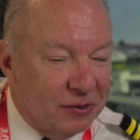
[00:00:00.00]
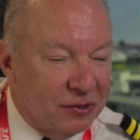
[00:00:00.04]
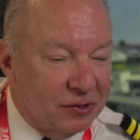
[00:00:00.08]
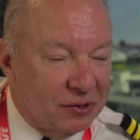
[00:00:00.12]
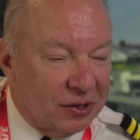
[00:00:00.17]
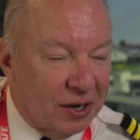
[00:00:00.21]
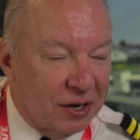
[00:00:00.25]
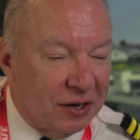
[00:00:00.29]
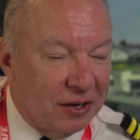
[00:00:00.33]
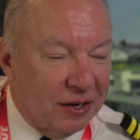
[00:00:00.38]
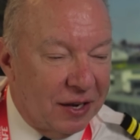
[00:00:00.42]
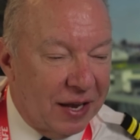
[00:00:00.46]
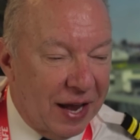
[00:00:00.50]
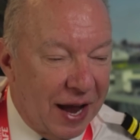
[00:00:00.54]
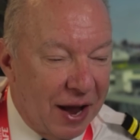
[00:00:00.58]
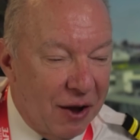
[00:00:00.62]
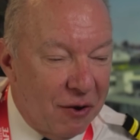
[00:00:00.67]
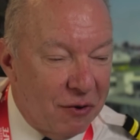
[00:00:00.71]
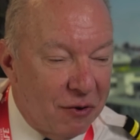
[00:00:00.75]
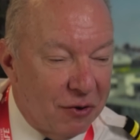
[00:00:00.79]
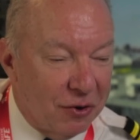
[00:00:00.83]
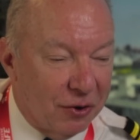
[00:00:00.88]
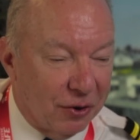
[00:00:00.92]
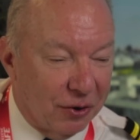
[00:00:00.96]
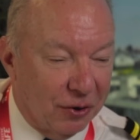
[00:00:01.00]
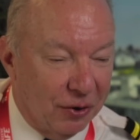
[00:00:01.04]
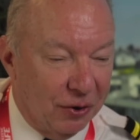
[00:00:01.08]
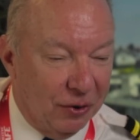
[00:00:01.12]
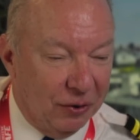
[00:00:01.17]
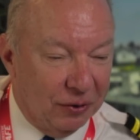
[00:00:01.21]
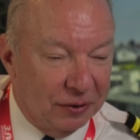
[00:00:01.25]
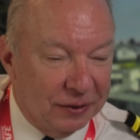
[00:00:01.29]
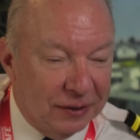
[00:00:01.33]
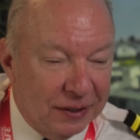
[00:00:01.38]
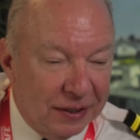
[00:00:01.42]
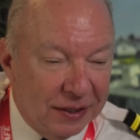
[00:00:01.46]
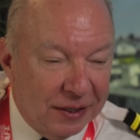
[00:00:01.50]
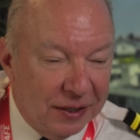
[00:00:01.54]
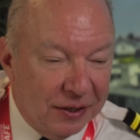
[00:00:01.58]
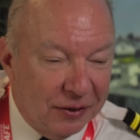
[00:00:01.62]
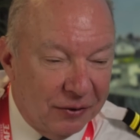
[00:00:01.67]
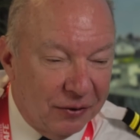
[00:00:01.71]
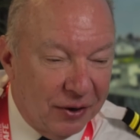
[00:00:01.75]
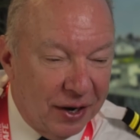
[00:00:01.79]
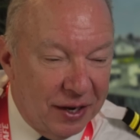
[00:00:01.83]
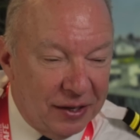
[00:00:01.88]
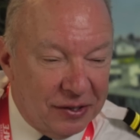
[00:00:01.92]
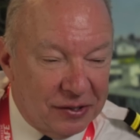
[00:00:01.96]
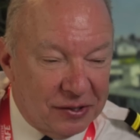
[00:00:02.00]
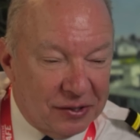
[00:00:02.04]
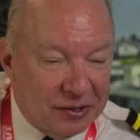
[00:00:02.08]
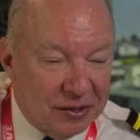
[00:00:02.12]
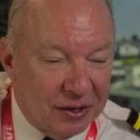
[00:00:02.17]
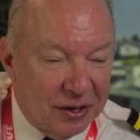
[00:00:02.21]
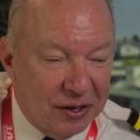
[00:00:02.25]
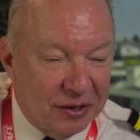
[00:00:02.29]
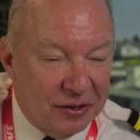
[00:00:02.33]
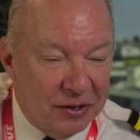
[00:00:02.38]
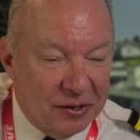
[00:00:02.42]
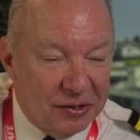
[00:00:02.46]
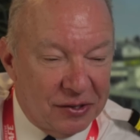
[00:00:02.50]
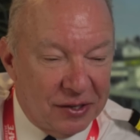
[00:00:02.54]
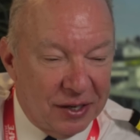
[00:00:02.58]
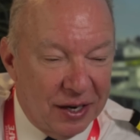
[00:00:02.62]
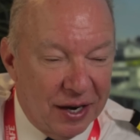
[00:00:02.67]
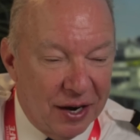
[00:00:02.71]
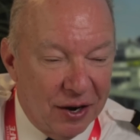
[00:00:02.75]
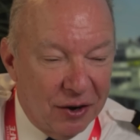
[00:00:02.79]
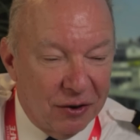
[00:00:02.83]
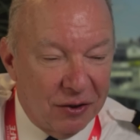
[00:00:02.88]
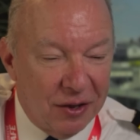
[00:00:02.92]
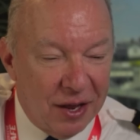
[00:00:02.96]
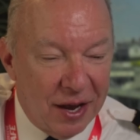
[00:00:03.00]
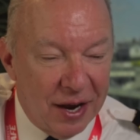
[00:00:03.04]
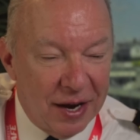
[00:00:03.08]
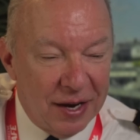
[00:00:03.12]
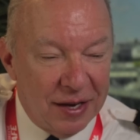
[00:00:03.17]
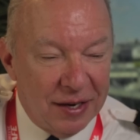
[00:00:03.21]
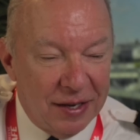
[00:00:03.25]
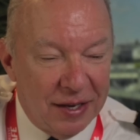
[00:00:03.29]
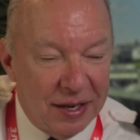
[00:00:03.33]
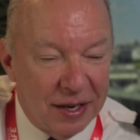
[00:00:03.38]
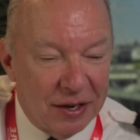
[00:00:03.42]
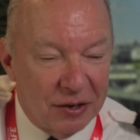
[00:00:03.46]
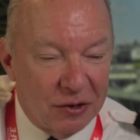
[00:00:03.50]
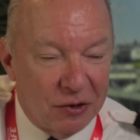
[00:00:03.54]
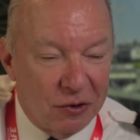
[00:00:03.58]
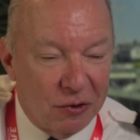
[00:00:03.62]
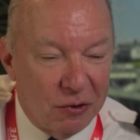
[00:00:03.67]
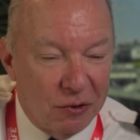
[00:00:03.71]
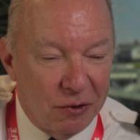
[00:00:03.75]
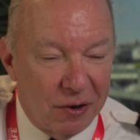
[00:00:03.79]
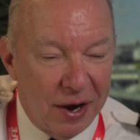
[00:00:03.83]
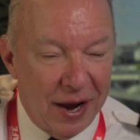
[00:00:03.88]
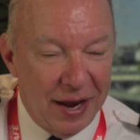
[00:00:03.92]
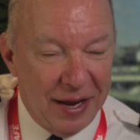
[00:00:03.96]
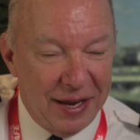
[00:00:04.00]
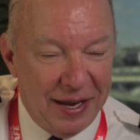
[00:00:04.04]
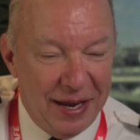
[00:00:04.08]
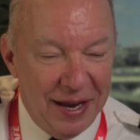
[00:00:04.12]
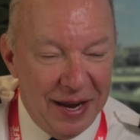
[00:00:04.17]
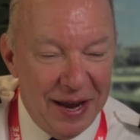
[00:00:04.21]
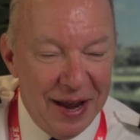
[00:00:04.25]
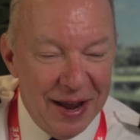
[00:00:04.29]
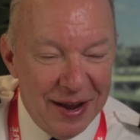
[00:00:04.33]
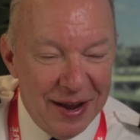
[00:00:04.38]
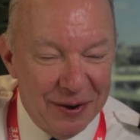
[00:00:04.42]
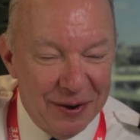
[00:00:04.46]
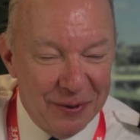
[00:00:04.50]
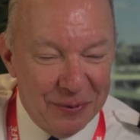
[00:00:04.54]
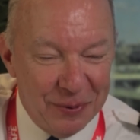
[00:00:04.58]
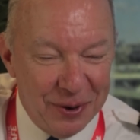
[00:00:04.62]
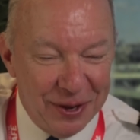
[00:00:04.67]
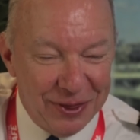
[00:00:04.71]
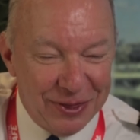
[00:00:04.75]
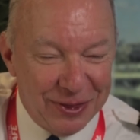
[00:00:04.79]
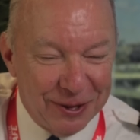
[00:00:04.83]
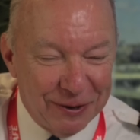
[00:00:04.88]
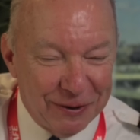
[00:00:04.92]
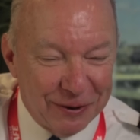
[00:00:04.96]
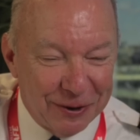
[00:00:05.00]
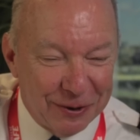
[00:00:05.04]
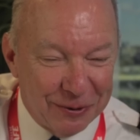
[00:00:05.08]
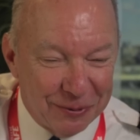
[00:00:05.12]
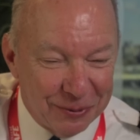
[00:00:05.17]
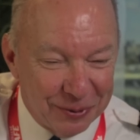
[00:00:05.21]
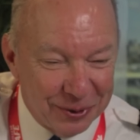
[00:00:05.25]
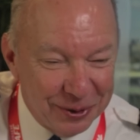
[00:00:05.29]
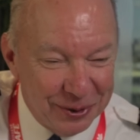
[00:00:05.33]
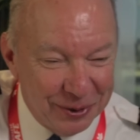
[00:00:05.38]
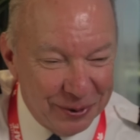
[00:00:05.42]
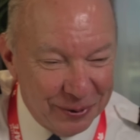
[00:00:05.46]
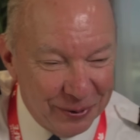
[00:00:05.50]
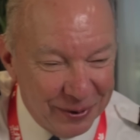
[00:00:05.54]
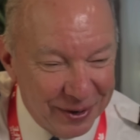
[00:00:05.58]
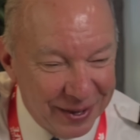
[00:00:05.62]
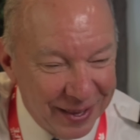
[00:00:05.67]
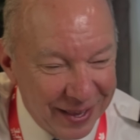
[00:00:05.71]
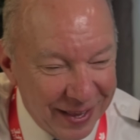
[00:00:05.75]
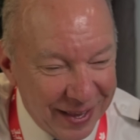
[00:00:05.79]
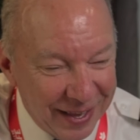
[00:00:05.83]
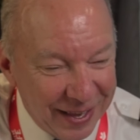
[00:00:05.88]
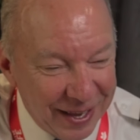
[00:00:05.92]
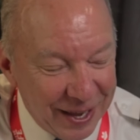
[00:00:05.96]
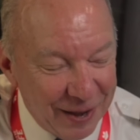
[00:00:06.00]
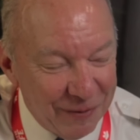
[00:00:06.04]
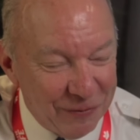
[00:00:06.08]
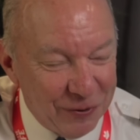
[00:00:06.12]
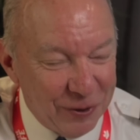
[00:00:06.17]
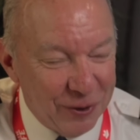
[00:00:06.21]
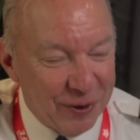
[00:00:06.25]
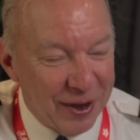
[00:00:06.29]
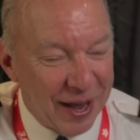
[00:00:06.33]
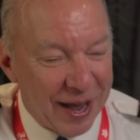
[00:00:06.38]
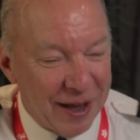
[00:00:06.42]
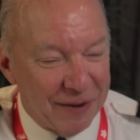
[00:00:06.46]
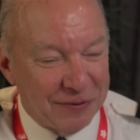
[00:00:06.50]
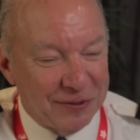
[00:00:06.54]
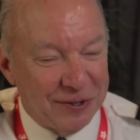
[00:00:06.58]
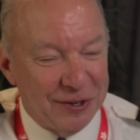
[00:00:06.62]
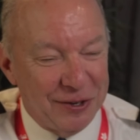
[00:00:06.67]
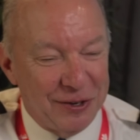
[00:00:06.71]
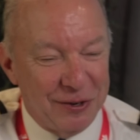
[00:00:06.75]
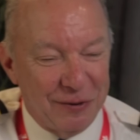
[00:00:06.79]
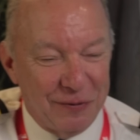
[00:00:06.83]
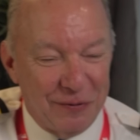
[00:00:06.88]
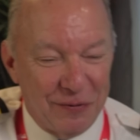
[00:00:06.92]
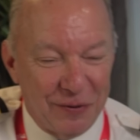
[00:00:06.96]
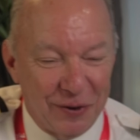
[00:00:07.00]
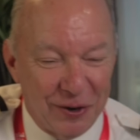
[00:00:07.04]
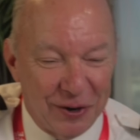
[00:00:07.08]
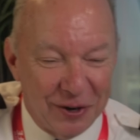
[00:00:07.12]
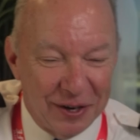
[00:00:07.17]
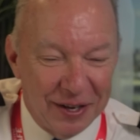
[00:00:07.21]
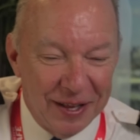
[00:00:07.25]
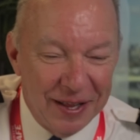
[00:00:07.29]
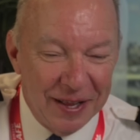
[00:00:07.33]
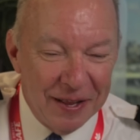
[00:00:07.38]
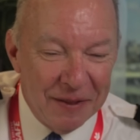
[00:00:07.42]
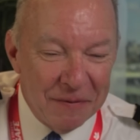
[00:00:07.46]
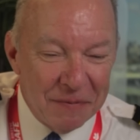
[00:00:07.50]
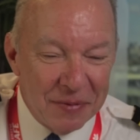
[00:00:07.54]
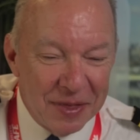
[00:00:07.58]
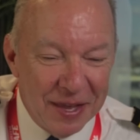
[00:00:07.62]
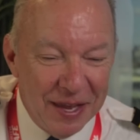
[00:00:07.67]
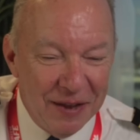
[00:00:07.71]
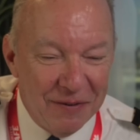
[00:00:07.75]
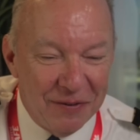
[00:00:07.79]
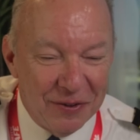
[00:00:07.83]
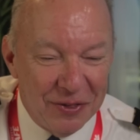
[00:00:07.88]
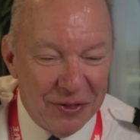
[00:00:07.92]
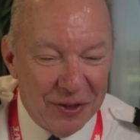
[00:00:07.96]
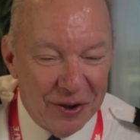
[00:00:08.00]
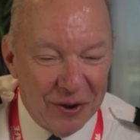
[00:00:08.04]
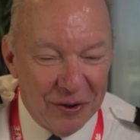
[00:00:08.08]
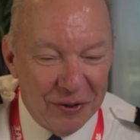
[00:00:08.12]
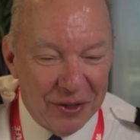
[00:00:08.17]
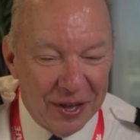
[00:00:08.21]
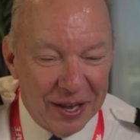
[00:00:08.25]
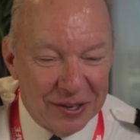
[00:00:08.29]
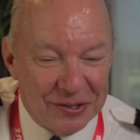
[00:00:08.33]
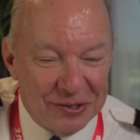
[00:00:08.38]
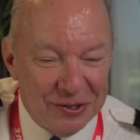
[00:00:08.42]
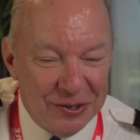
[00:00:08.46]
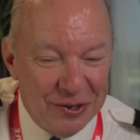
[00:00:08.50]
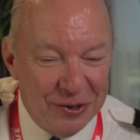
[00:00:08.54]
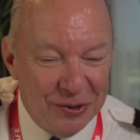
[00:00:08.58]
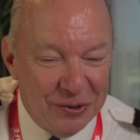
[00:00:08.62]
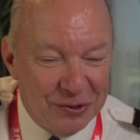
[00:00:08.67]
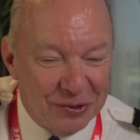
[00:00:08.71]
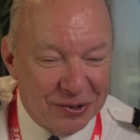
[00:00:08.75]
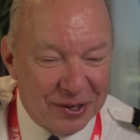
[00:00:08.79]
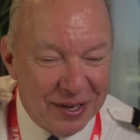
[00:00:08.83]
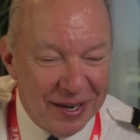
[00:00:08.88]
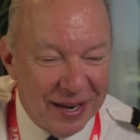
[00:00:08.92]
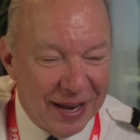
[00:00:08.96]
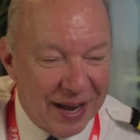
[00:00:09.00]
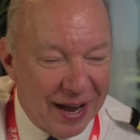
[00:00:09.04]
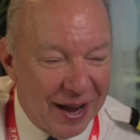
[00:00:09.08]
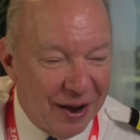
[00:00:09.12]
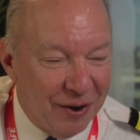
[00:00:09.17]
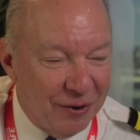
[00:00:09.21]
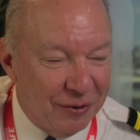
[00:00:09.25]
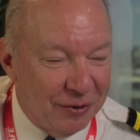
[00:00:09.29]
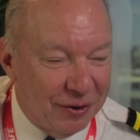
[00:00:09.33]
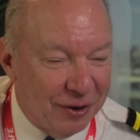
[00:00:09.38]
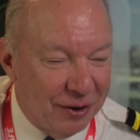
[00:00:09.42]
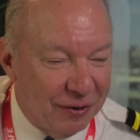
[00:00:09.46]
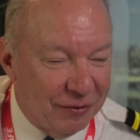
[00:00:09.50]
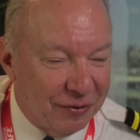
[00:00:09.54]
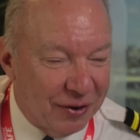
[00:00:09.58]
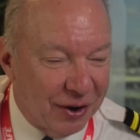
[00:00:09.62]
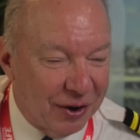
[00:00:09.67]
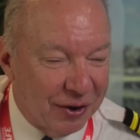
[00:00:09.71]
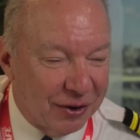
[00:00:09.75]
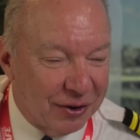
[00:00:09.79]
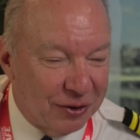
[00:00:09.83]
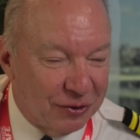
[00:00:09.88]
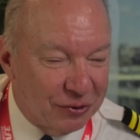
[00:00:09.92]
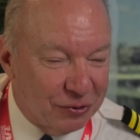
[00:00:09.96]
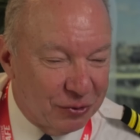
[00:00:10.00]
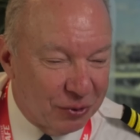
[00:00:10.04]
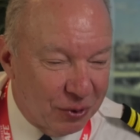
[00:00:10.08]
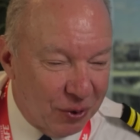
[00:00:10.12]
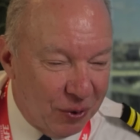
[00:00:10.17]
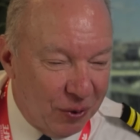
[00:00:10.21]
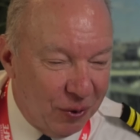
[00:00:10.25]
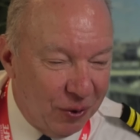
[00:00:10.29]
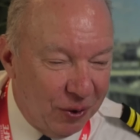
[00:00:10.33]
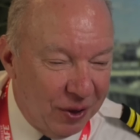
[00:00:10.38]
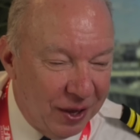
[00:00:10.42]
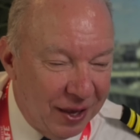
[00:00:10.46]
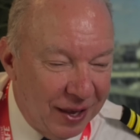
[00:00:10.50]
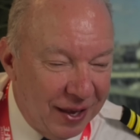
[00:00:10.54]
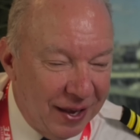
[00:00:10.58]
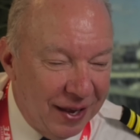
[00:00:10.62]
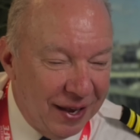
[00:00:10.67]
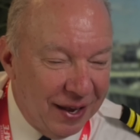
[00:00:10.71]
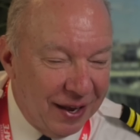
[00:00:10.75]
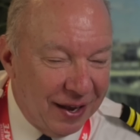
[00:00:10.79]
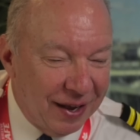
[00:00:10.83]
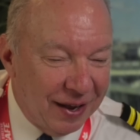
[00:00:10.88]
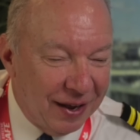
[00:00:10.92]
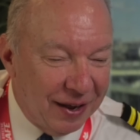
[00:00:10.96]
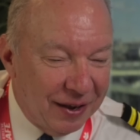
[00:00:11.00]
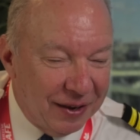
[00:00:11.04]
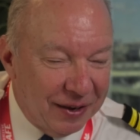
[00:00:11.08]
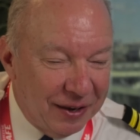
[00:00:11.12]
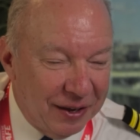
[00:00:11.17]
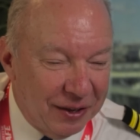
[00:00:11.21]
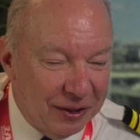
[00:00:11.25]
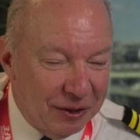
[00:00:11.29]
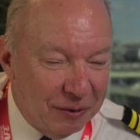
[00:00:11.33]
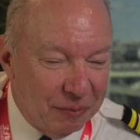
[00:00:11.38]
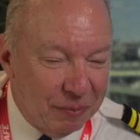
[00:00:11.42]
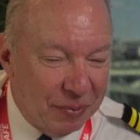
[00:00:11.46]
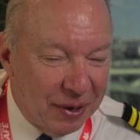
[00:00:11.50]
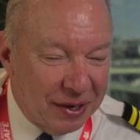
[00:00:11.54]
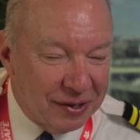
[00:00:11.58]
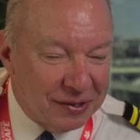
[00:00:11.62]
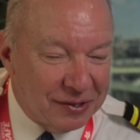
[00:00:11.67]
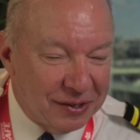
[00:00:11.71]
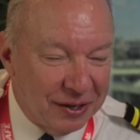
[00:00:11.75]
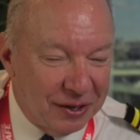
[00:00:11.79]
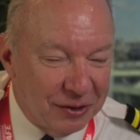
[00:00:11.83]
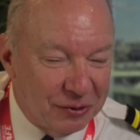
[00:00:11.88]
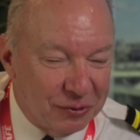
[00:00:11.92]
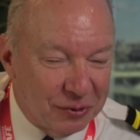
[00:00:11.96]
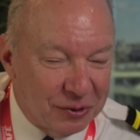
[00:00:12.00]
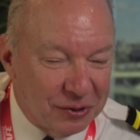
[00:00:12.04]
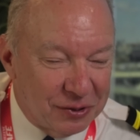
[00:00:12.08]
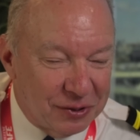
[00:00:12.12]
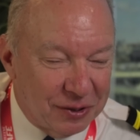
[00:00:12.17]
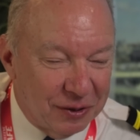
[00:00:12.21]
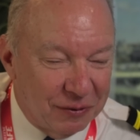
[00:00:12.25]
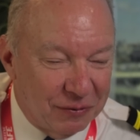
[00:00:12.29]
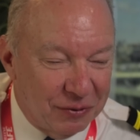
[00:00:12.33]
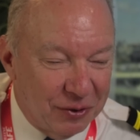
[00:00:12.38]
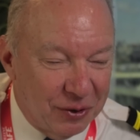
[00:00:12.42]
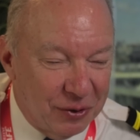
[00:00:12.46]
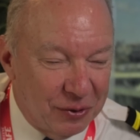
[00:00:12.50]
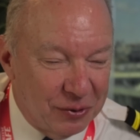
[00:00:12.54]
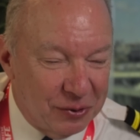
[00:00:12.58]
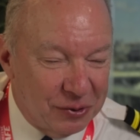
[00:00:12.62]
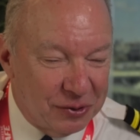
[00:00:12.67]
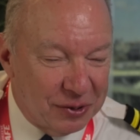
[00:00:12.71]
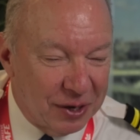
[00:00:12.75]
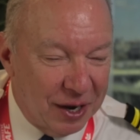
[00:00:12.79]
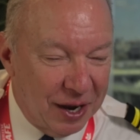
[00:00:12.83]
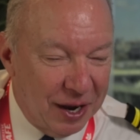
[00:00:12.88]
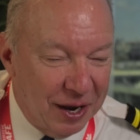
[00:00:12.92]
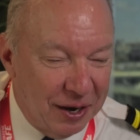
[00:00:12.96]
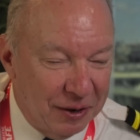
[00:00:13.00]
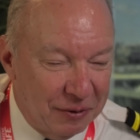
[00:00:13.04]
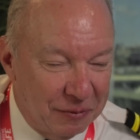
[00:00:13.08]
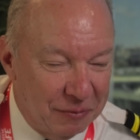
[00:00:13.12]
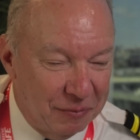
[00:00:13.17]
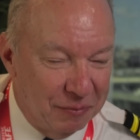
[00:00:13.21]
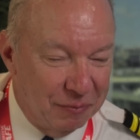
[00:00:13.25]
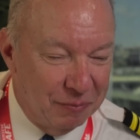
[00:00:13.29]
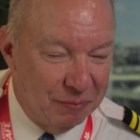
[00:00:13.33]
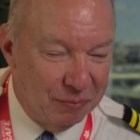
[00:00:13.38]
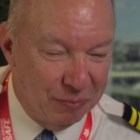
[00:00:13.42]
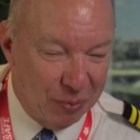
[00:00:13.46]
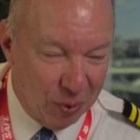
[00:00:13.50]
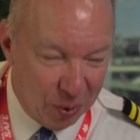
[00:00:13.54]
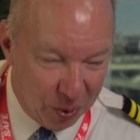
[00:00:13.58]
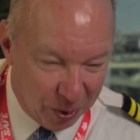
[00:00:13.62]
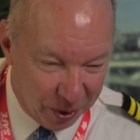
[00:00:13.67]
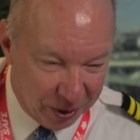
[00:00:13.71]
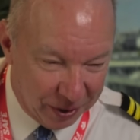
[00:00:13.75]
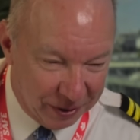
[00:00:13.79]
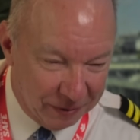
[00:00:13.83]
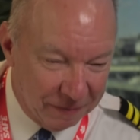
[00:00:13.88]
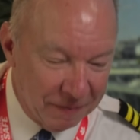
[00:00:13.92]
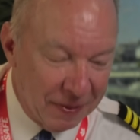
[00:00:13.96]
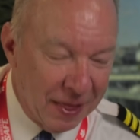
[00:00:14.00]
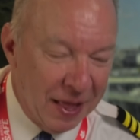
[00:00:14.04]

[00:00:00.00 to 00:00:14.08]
sutton cowgirl writes uh, does the airline get cranky with the crew if you have to divert even though that's usually out of our control uh, in the best interest of those on board.